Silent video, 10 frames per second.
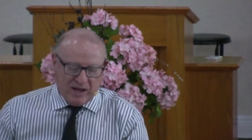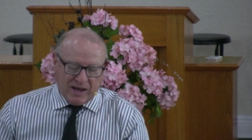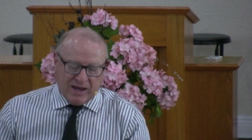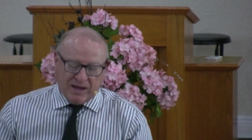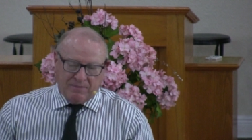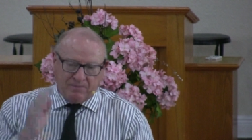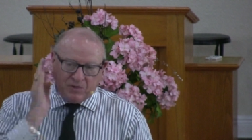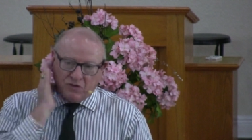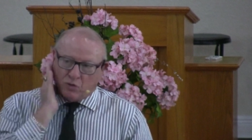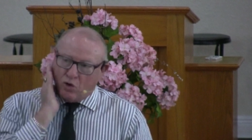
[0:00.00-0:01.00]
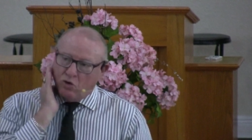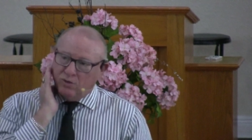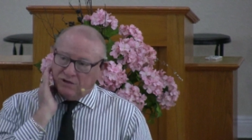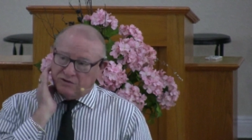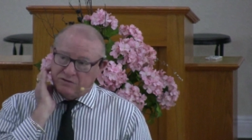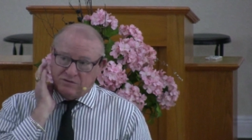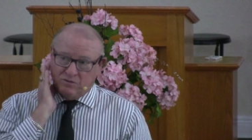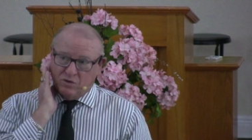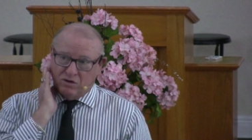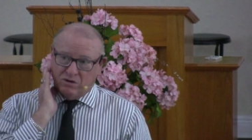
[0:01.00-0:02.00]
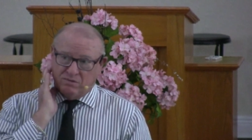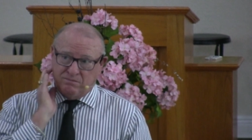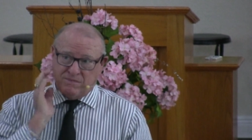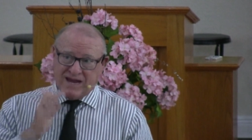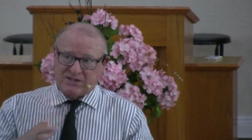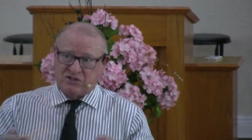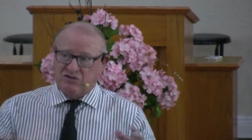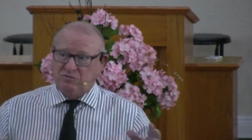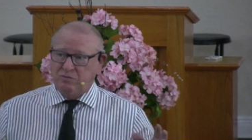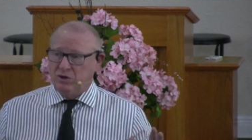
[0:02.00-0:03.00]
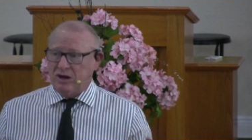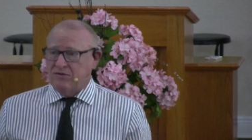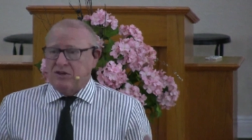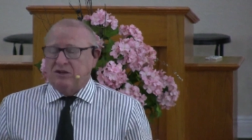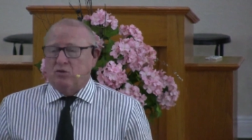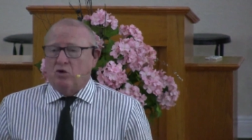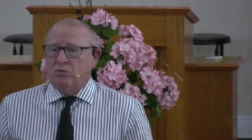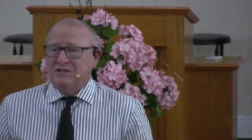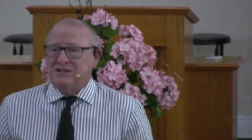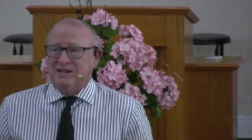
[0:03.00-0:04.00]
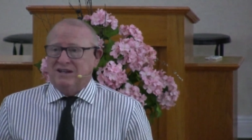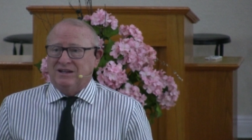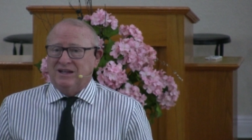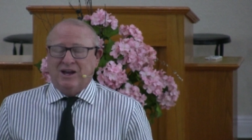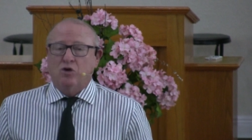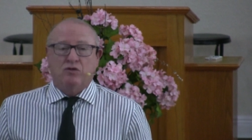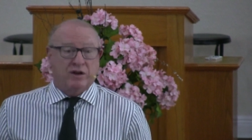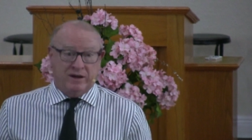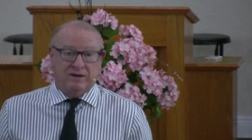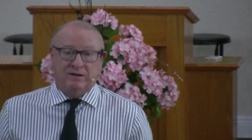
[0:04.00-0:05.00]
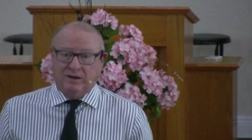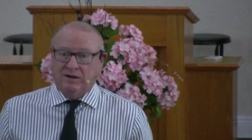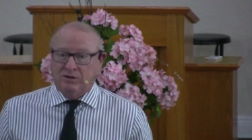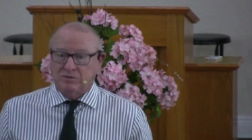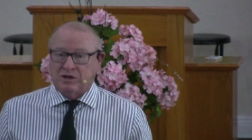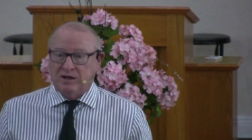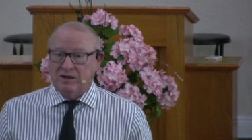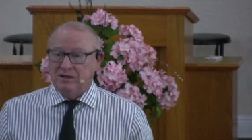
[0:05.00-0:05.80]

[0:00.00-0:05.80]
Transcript: And the Romans were massive build. Everything the Romans did, they overdid. You know what I'm saying?